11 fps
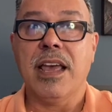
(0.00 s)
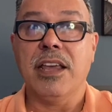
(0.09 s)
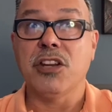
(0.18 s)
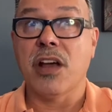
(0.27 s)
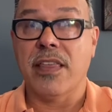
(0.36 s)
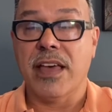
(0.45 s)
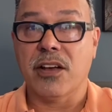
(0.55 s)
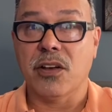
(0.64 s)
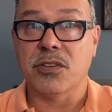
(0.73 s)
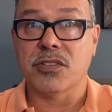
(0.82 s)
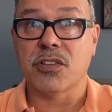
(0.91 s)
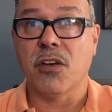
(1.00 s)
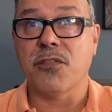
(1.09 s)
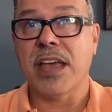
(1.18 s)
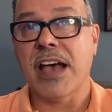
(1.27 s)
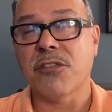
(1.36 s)
you know how that goes. So if
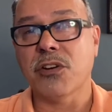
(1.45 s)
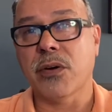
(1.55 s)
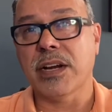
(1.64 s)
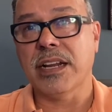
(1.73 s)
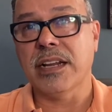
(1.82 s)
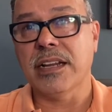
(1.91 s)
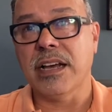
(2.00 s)
you haven't already,